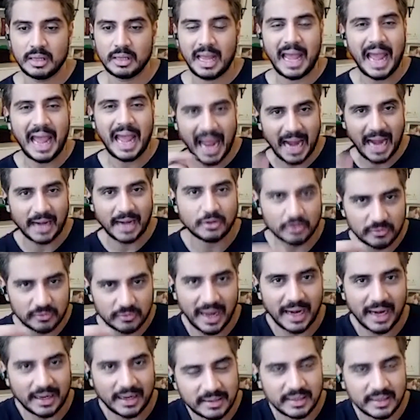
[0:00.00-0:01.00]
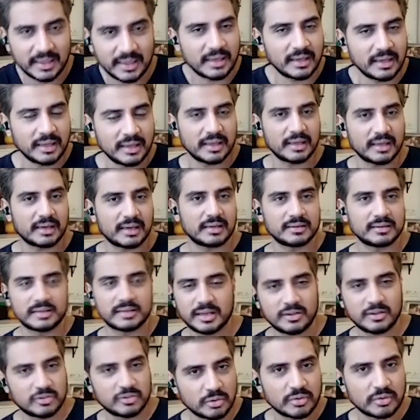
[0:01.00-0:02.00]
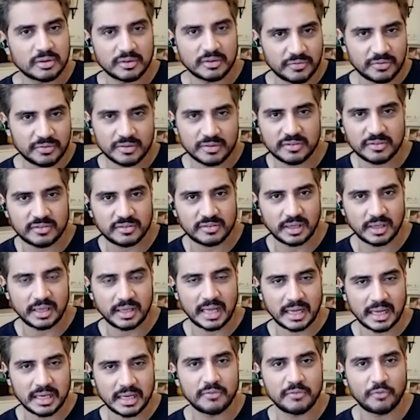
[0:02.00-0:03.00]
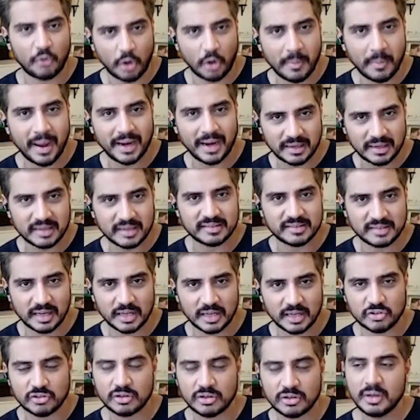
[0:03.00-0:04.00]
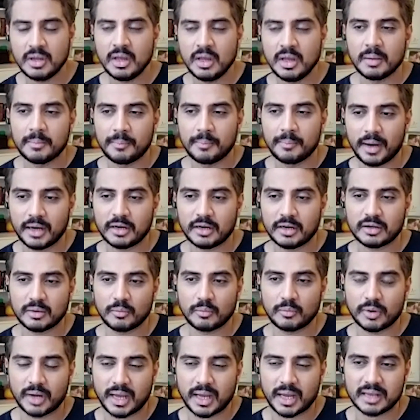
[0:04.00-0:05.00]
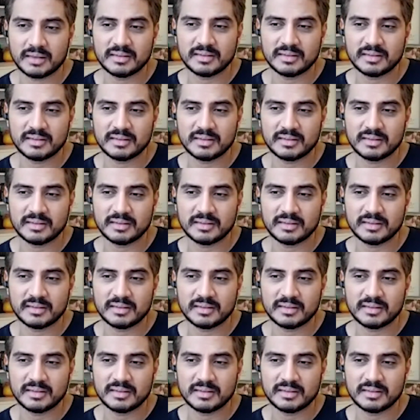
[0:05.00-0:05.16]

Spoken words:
act of acting. There is no difference in any format as such. But what I can